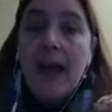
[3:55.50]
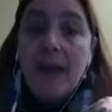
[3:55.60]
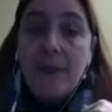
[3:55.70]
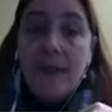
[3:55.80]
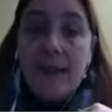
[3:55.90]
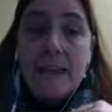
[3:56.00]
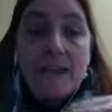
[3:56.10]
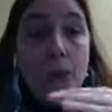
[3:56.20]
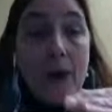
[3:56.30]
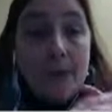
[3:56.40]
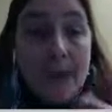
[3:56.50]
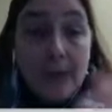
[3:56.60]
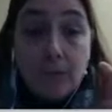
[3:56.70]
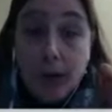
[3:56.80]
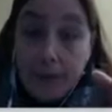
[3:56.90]
And then when
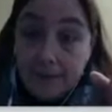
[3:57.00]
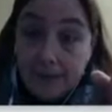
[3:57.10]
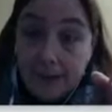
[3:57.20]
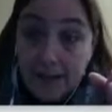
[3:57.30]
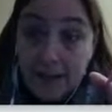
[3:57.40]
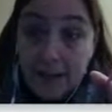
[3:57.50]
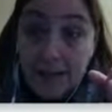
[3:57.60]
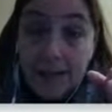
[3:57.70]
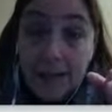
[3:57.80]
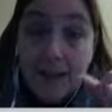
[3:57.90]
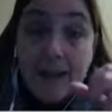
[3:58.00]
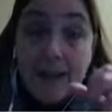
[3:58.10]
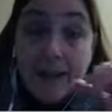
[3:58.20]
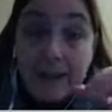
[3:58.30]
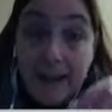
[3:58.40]
they rot and die,
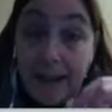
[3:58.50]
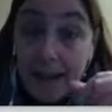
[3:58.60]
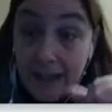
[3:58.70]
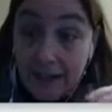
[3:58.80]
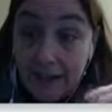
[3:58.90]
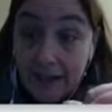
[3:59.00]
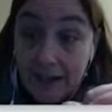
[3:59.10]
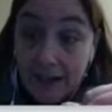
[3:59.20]
they can